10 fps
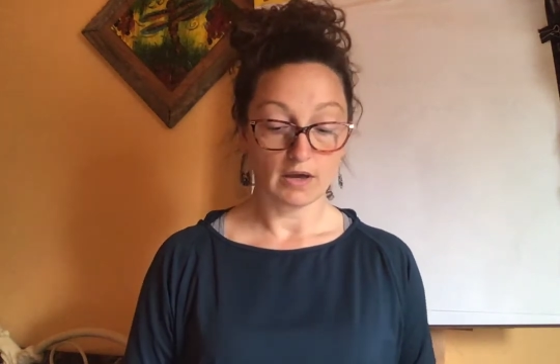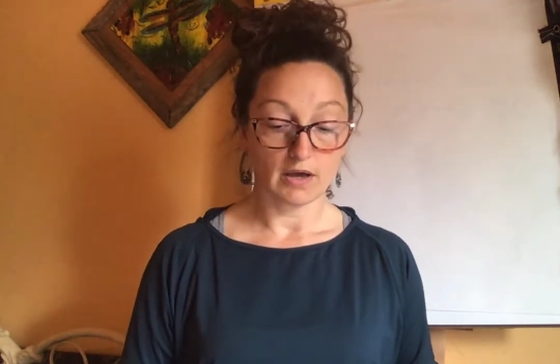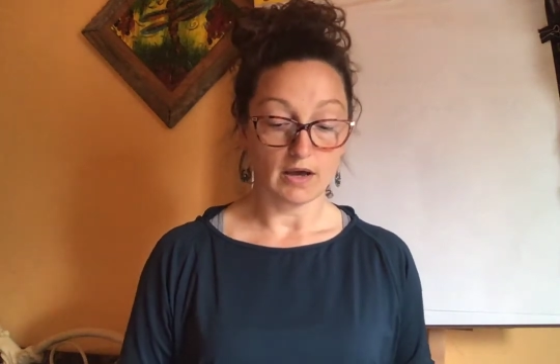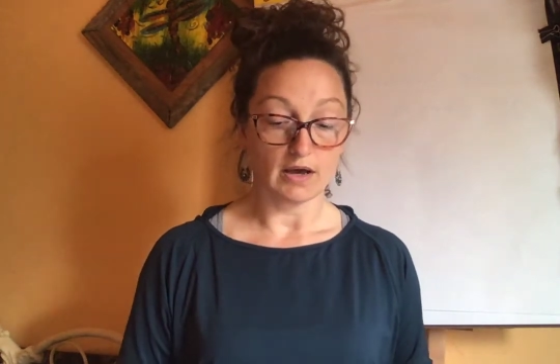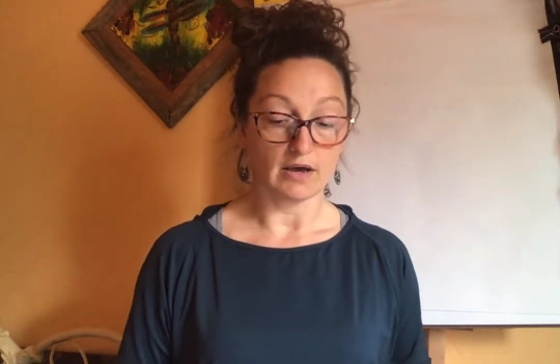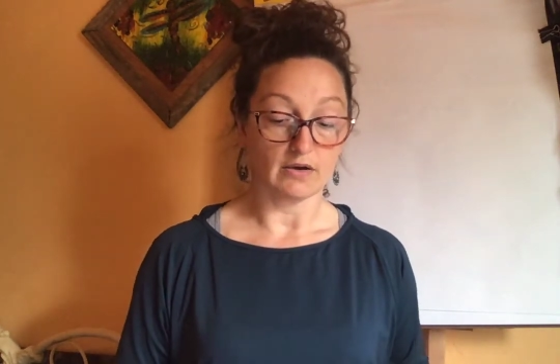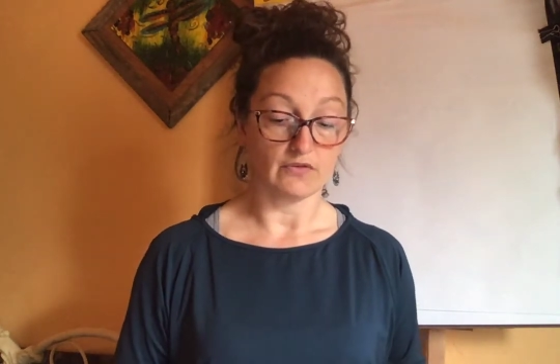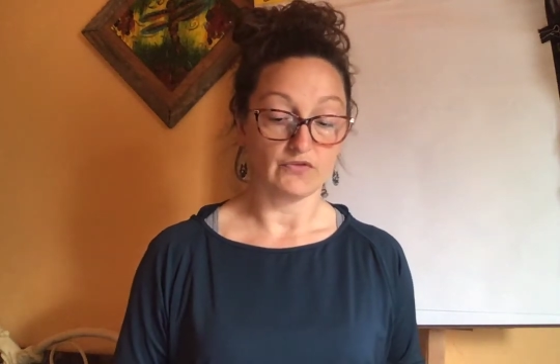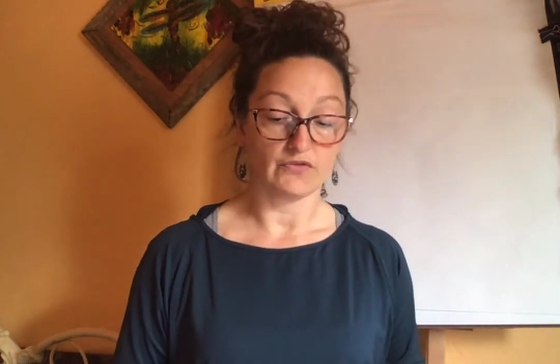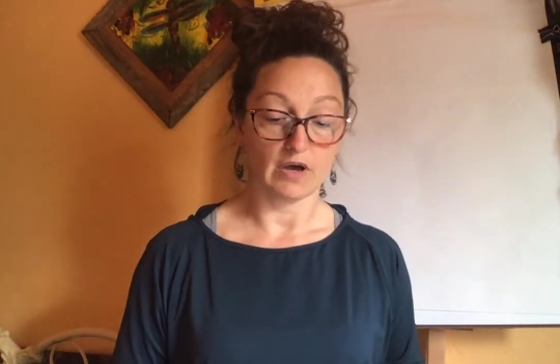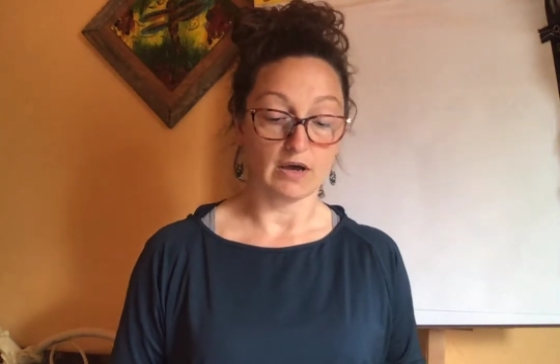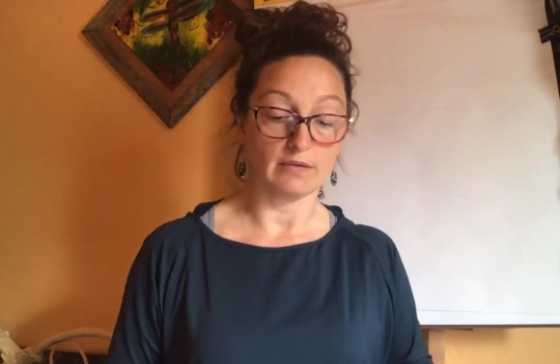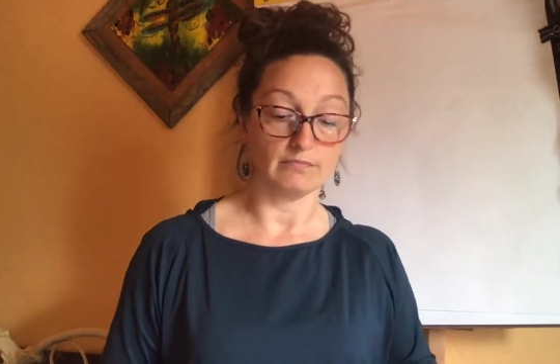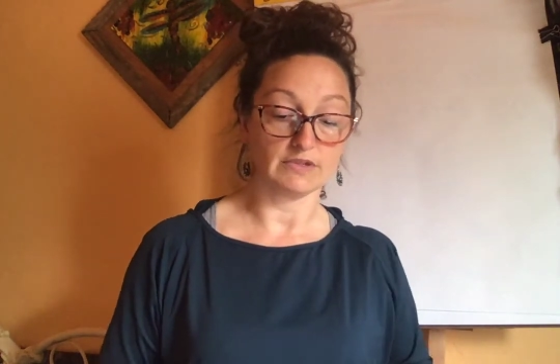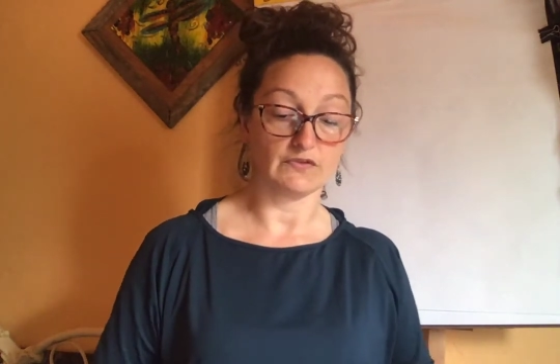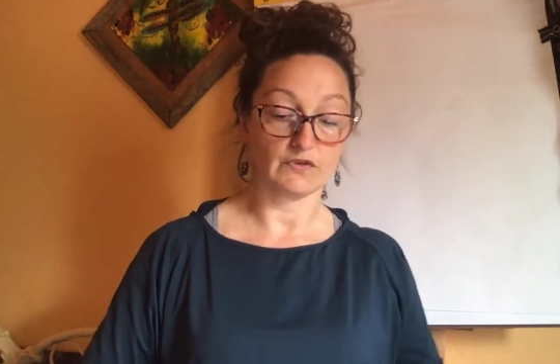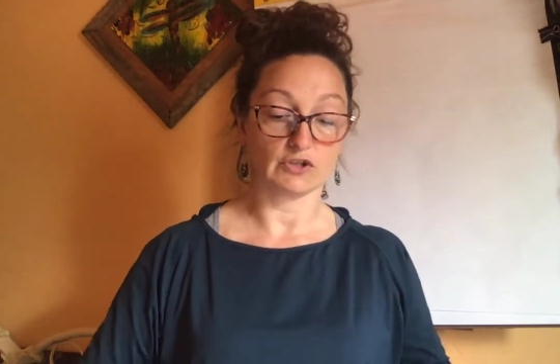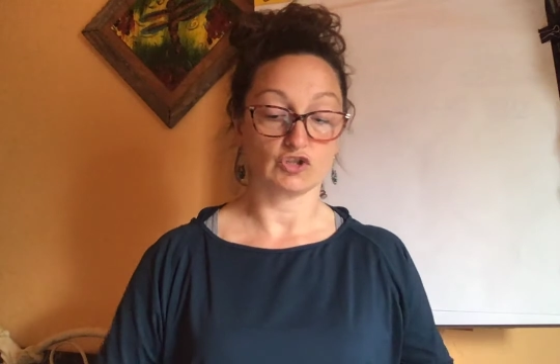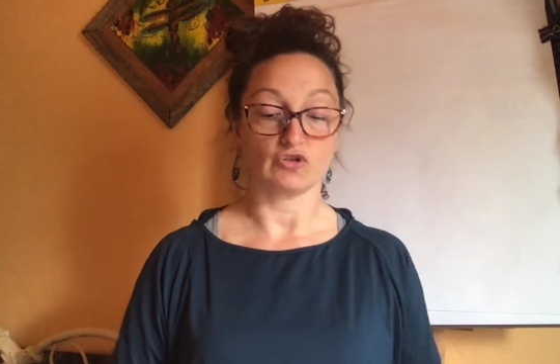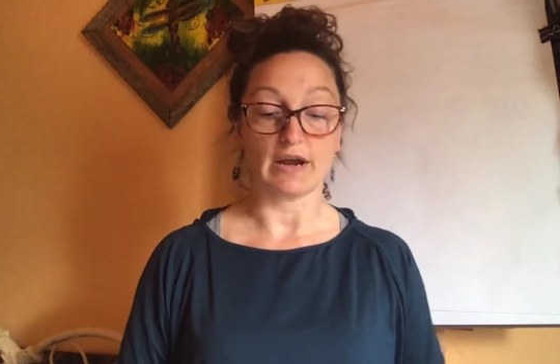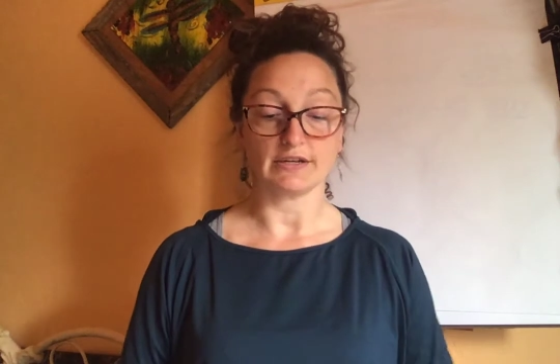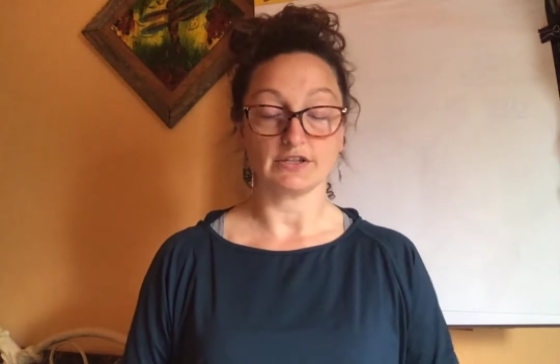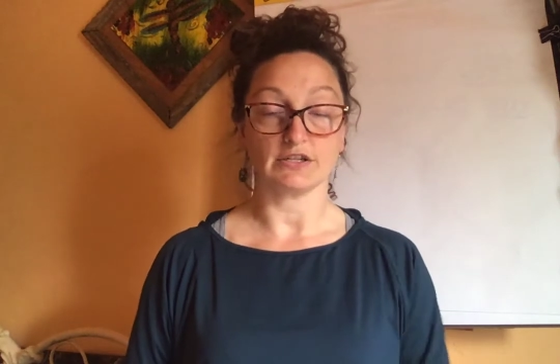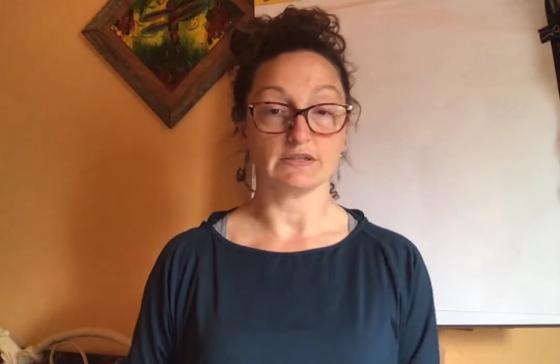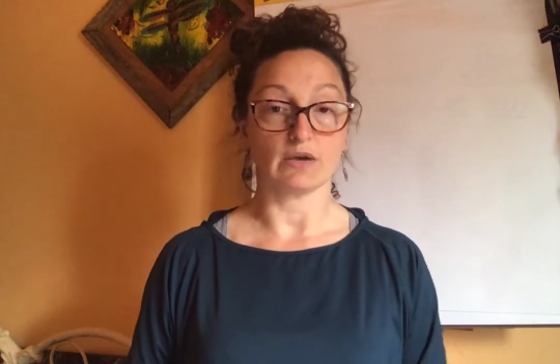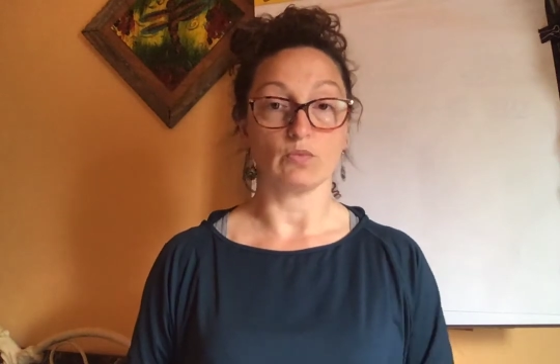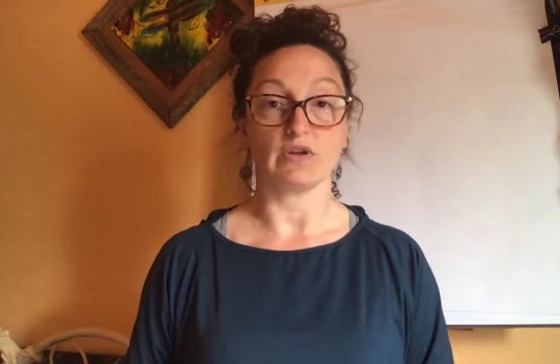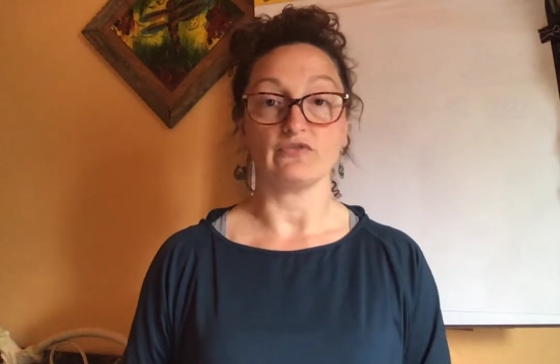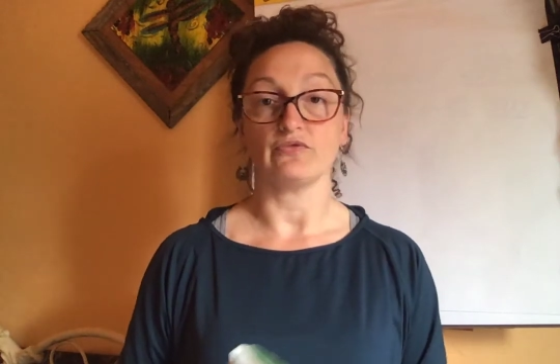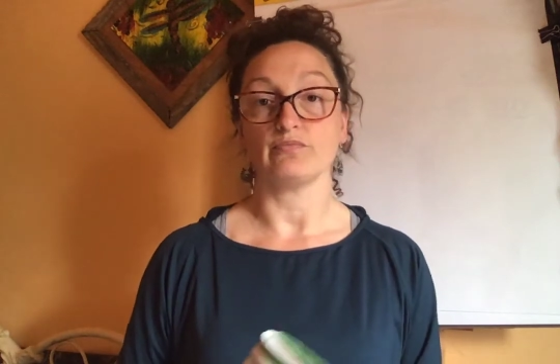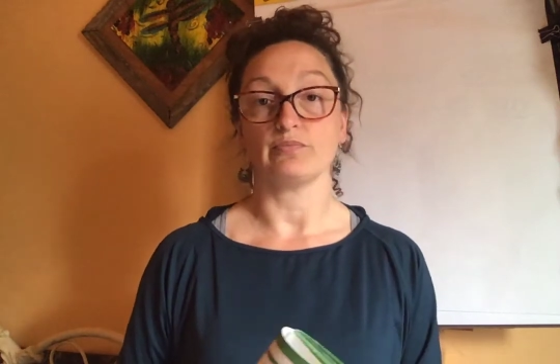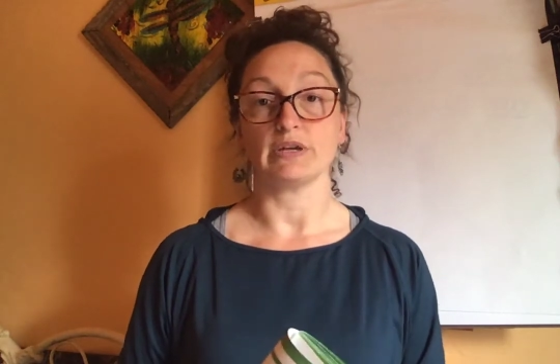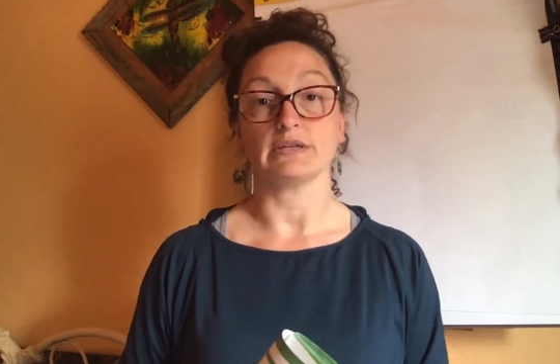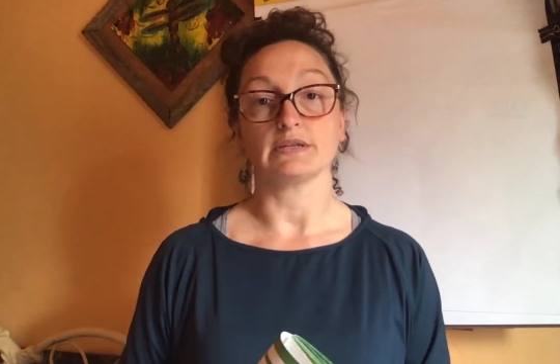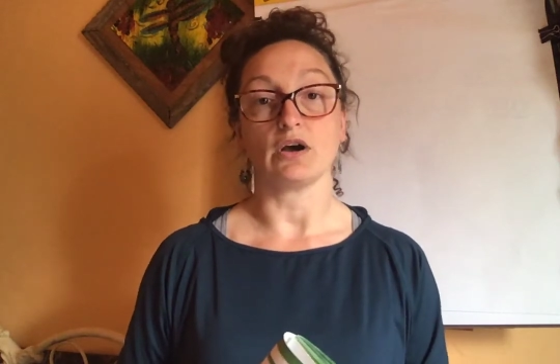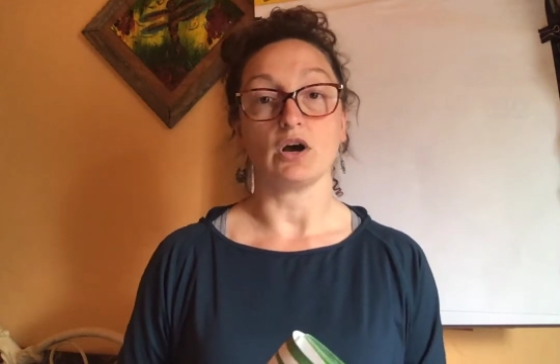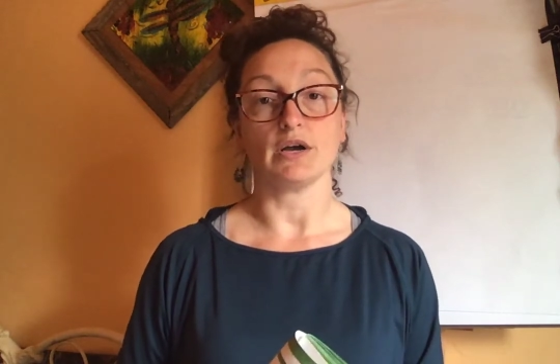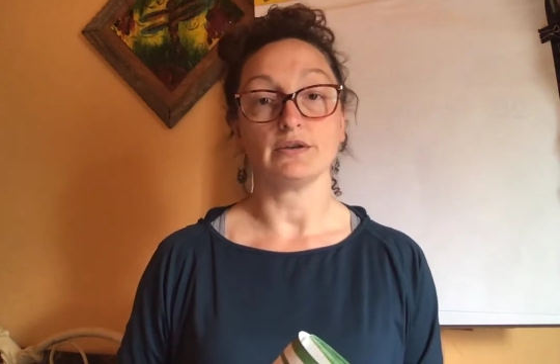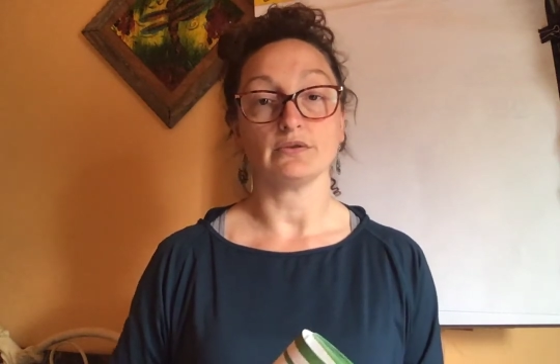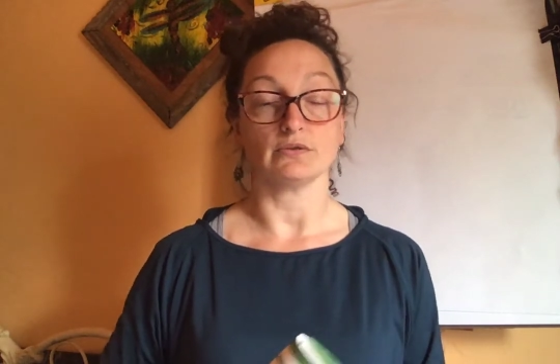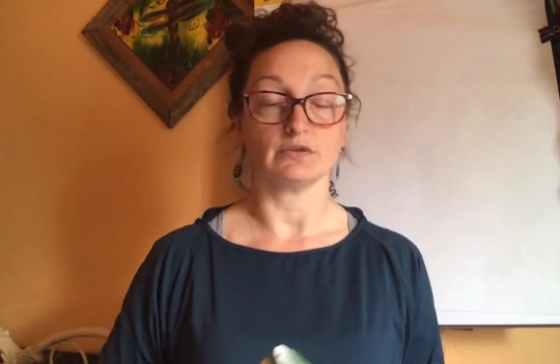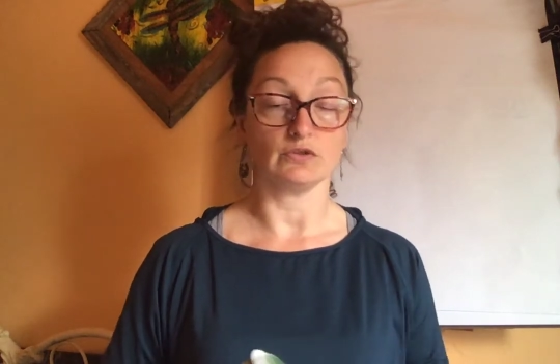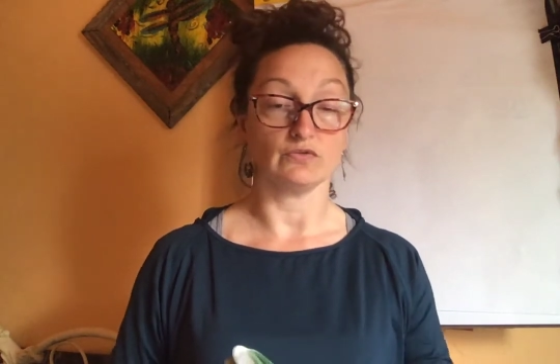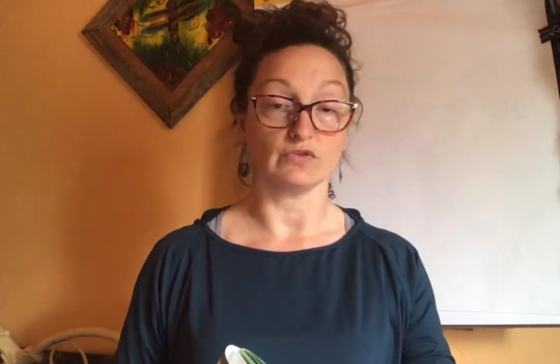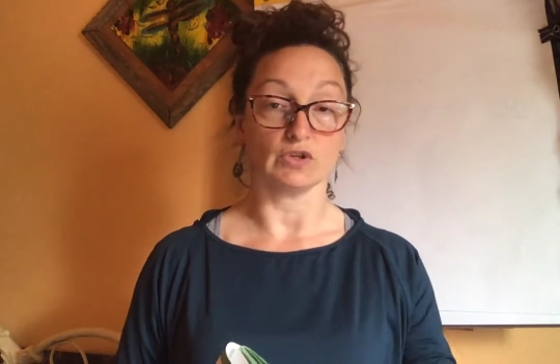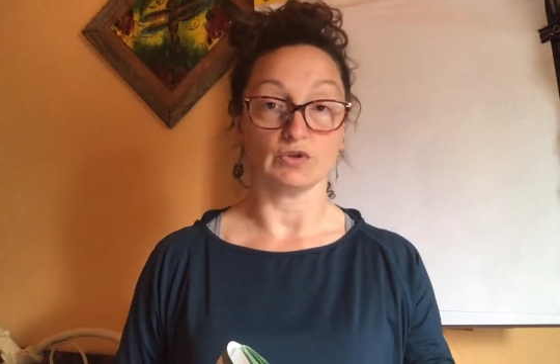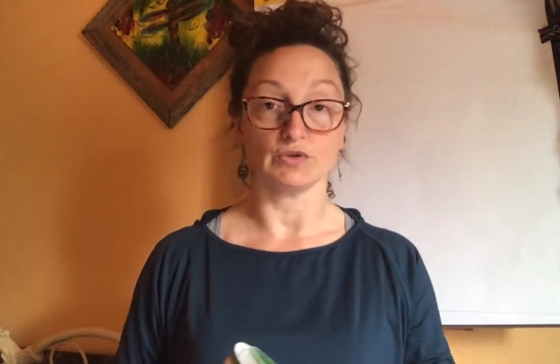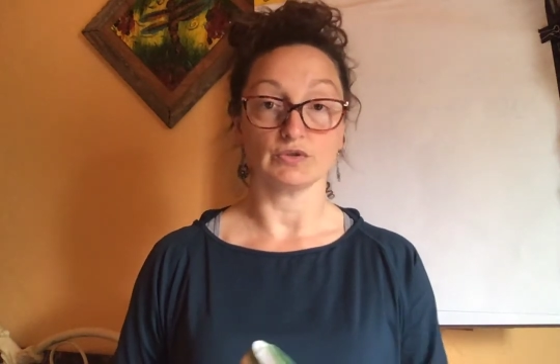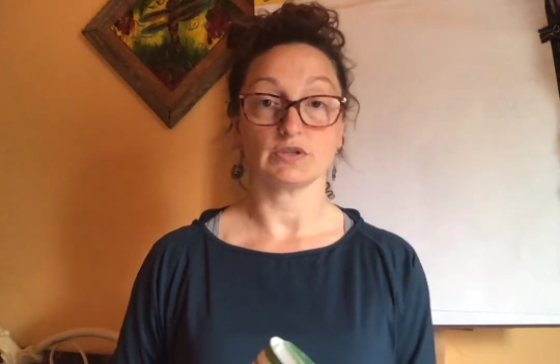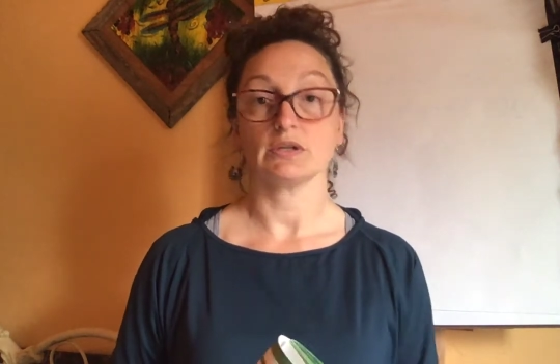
of different strategies that we've been taught or you've learned